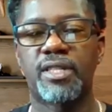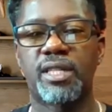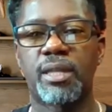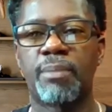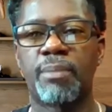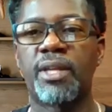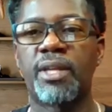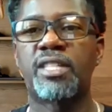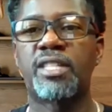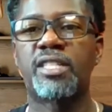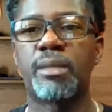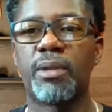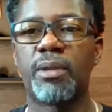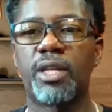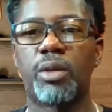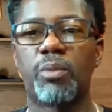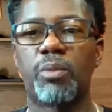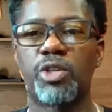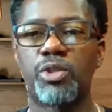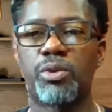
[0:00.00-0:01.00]
something
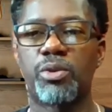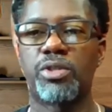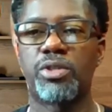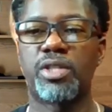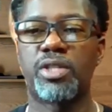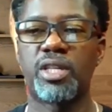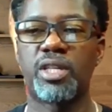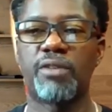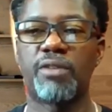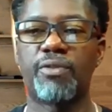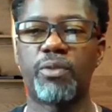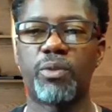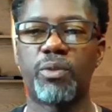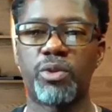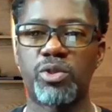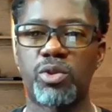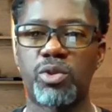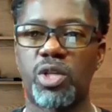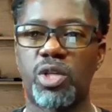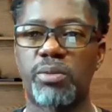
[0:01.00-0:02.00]
similar to what you'll see in the
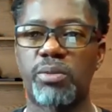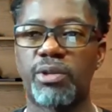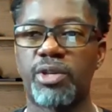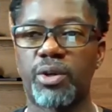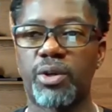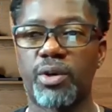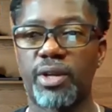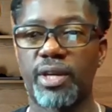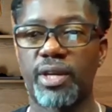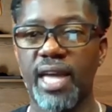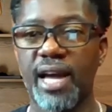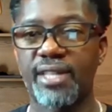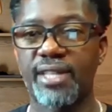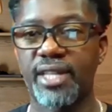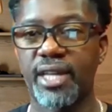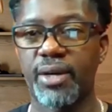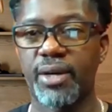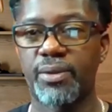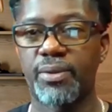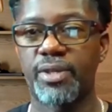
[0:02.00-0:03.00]
food stores when you go to
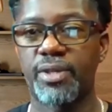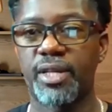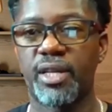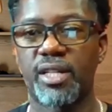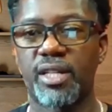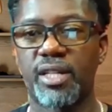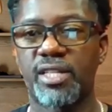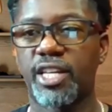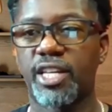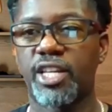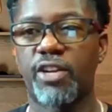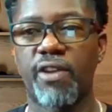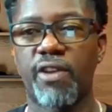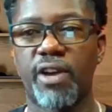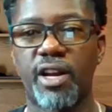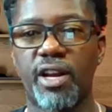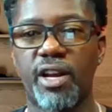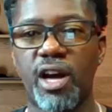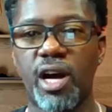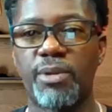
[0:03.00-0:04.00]
cash out. It looks like a
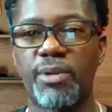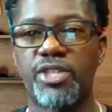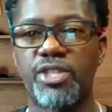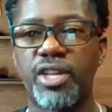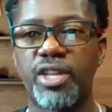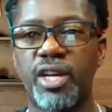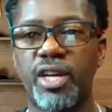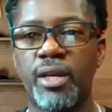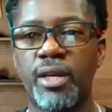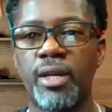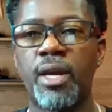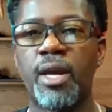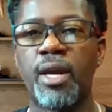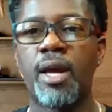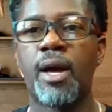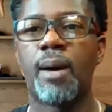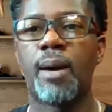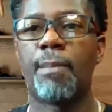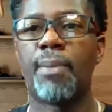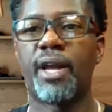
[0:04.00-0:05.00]
credit card machine,
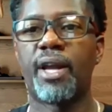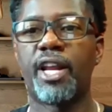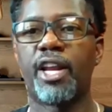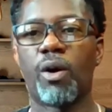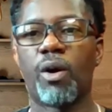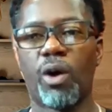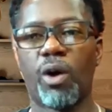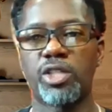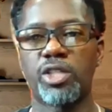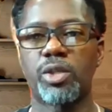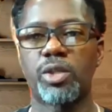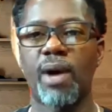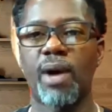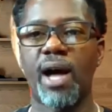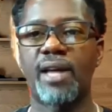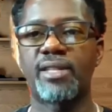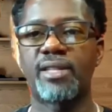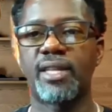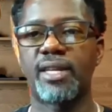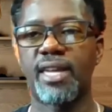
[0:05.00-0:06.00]
but it also
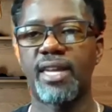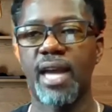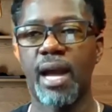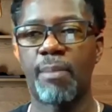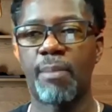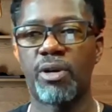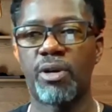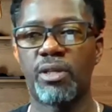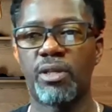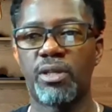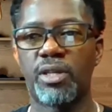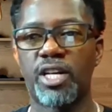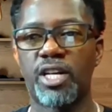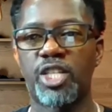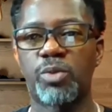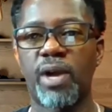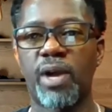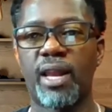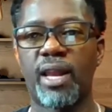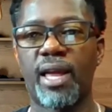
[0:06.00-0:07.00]
has a camera
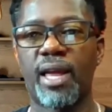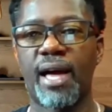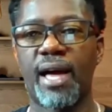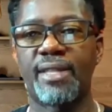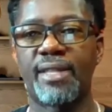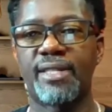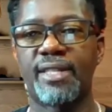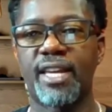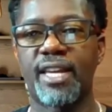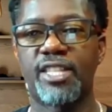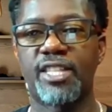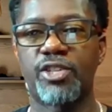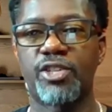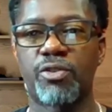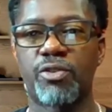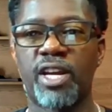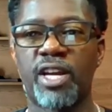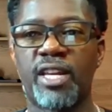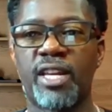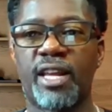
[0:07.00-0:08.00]
as well as a
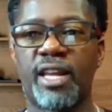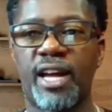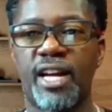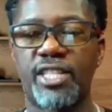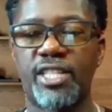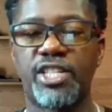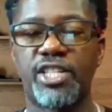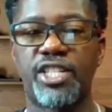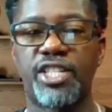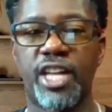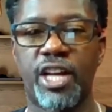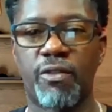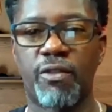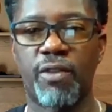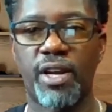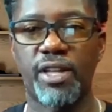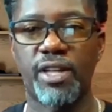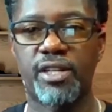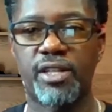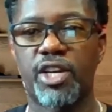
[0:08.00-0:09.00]
screen that actually
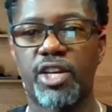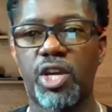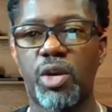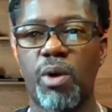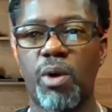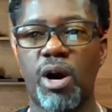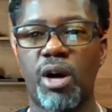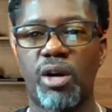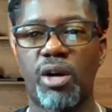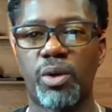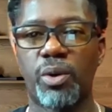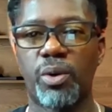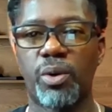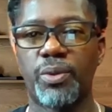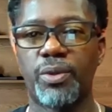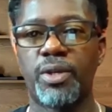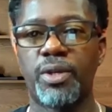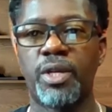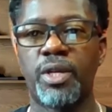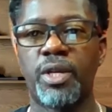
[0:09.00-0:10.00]
generates a QR
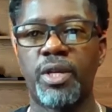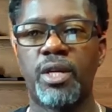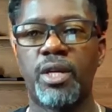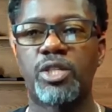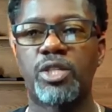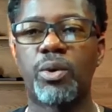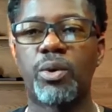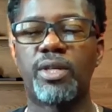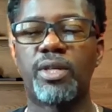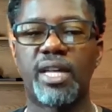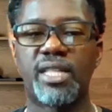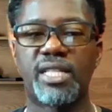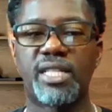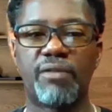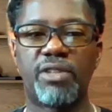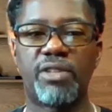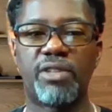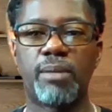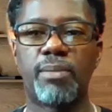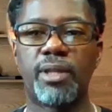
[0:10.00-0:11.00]
code. So it does
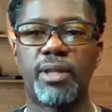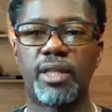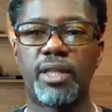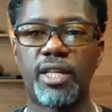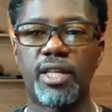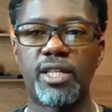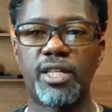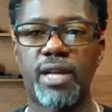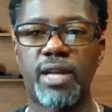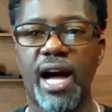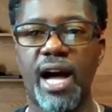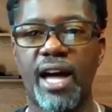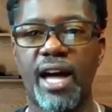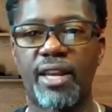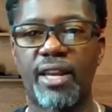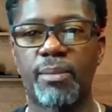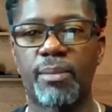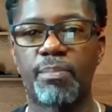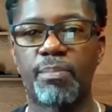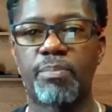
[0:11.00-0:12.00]
have the ability to
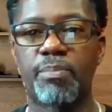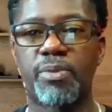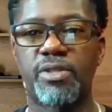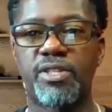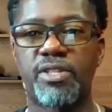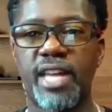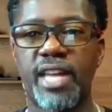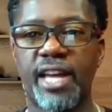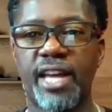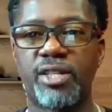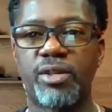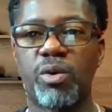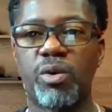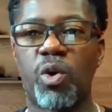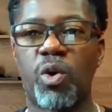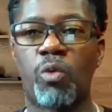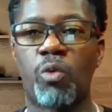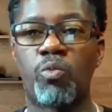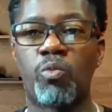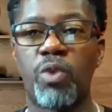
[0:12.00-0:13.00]
either present
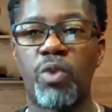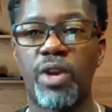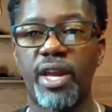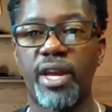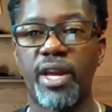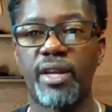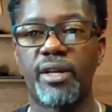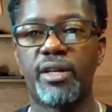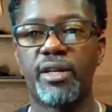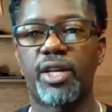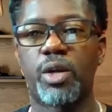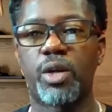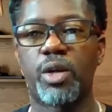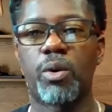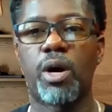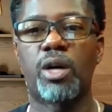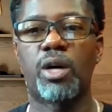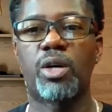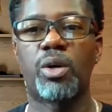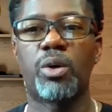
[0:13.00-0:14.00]
or read a
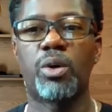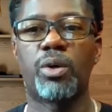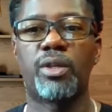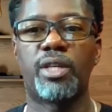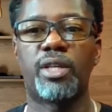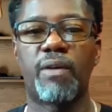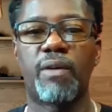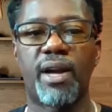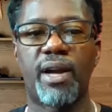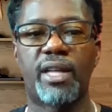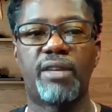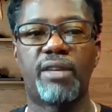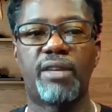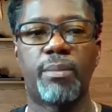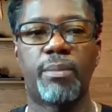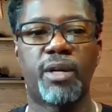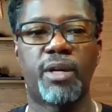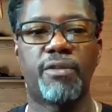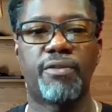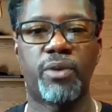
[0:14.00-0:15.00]
QR code directly
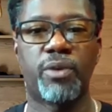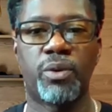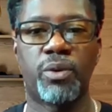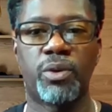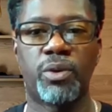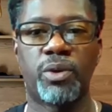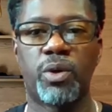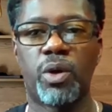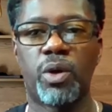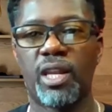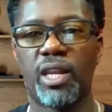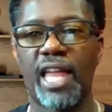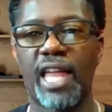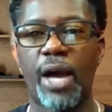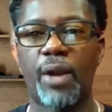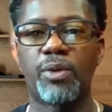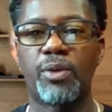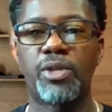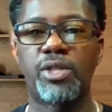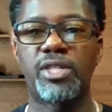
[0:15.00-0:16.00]
from your phone or
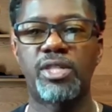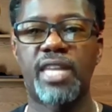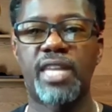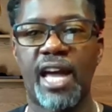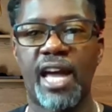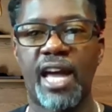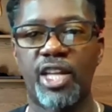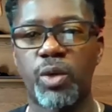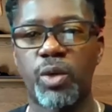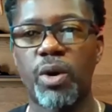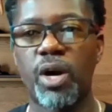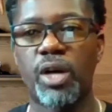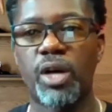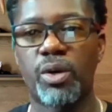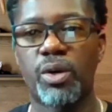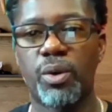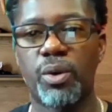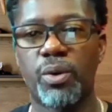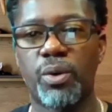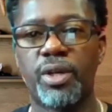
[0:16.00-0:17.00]
allow you to scan a
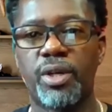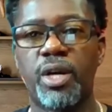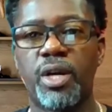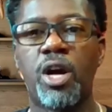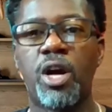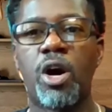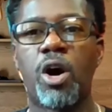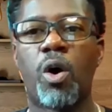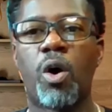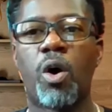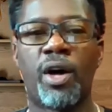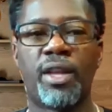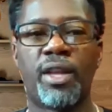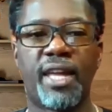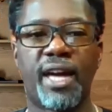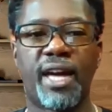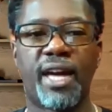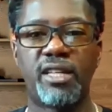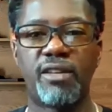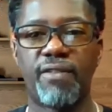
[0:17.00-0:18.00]
QR code on
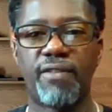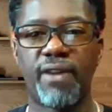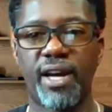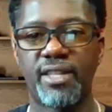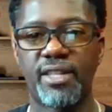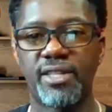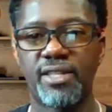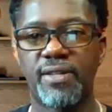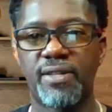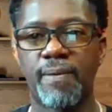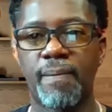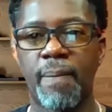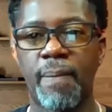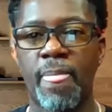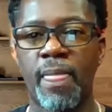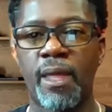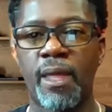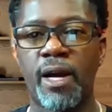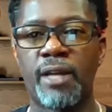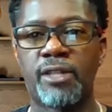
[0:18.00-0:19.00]
that device.
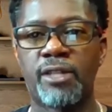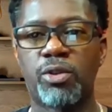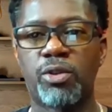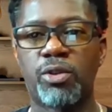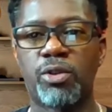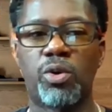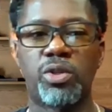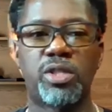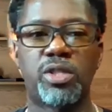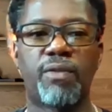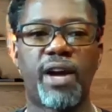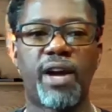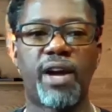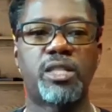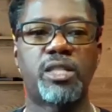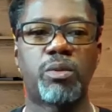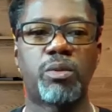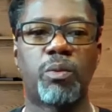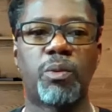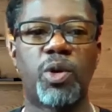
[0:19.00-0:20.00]
And so those
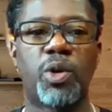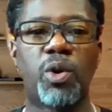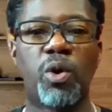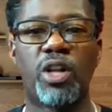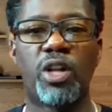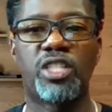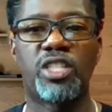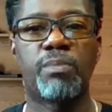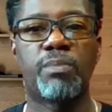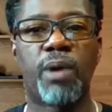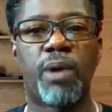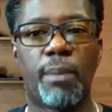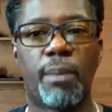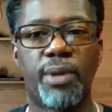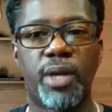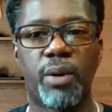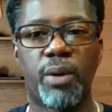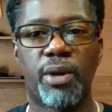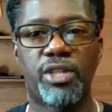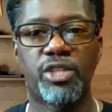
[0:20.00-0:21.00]
devices are what we call
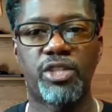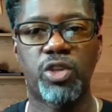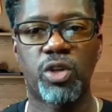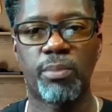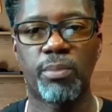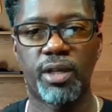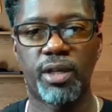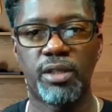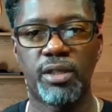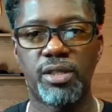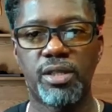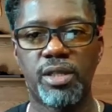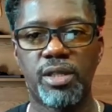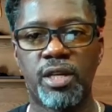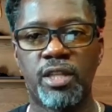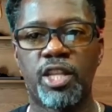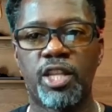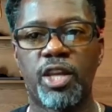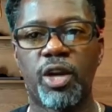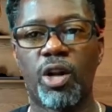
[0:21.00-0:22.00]
smart POS terminals.
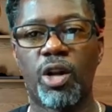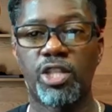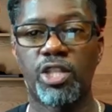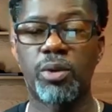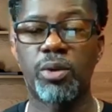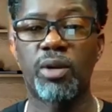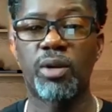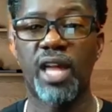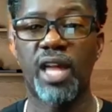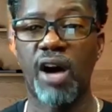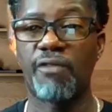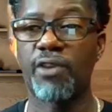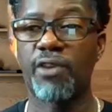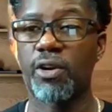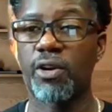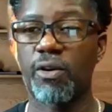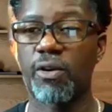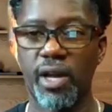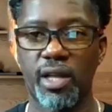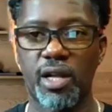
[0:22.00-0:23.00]
They also allow
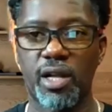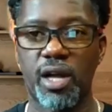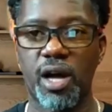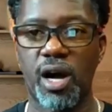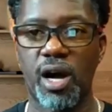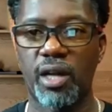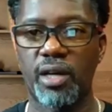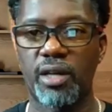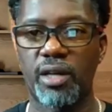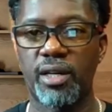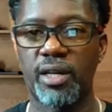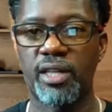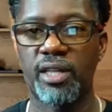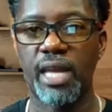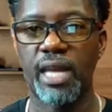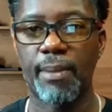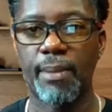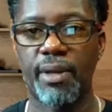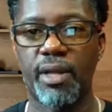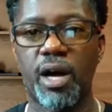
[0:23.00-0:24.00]
for credit card
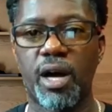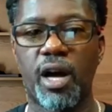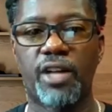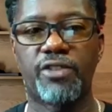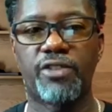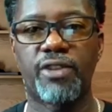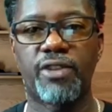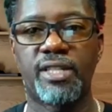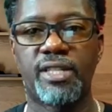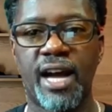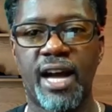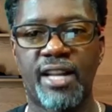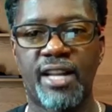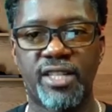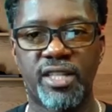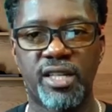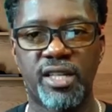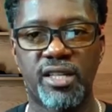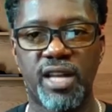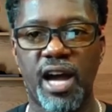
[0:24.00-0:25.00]
and debit card
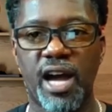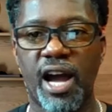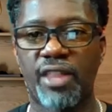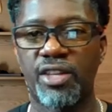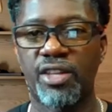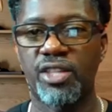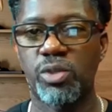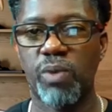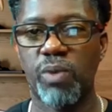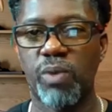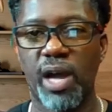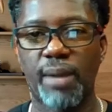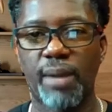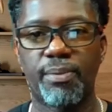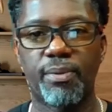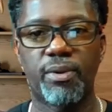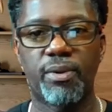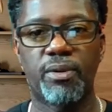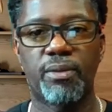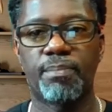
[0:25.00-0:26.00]
transactions, either
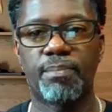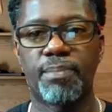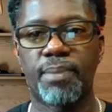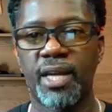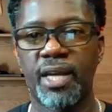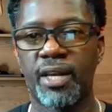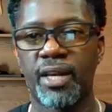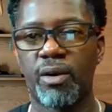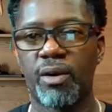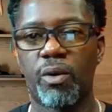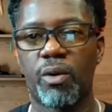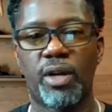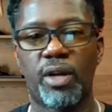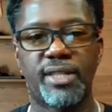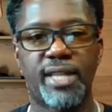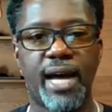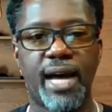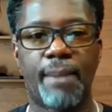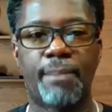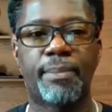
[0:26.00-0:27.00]
swipe, pin,
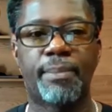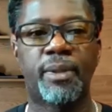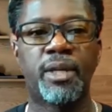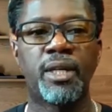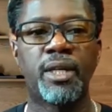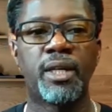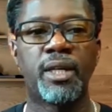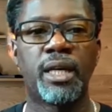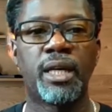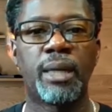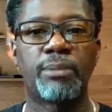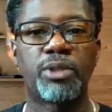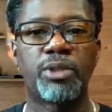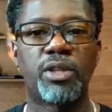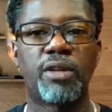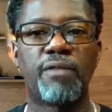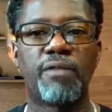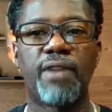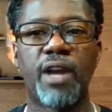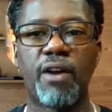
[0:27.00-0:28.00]
or tap.
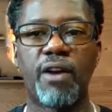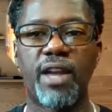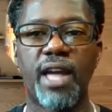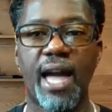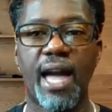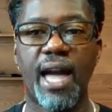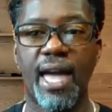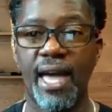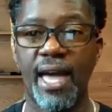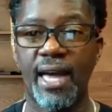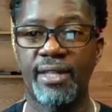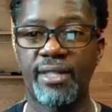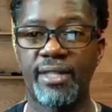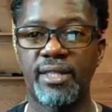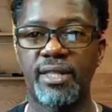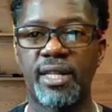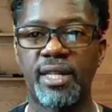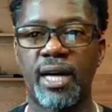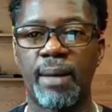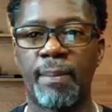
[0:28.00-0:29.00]
So they're very high
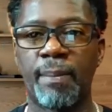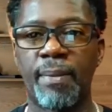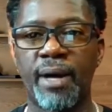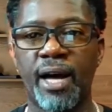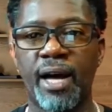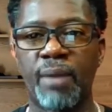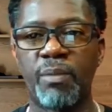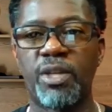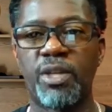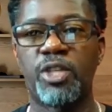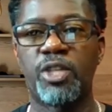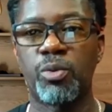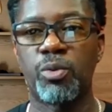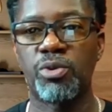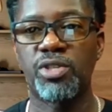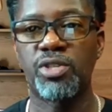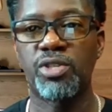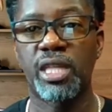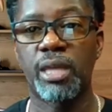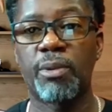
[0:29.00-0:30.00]
end, and we
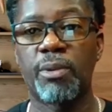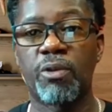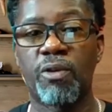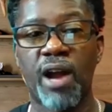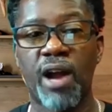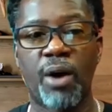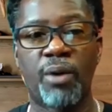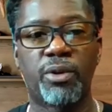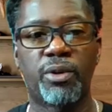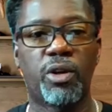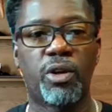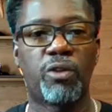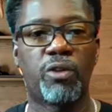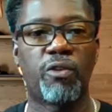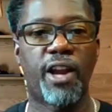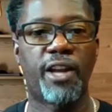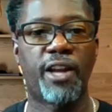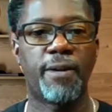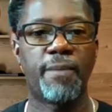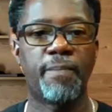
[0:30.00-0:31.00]
do see them around
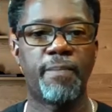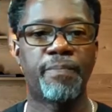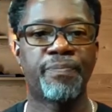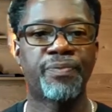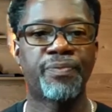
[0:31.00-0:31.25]
already.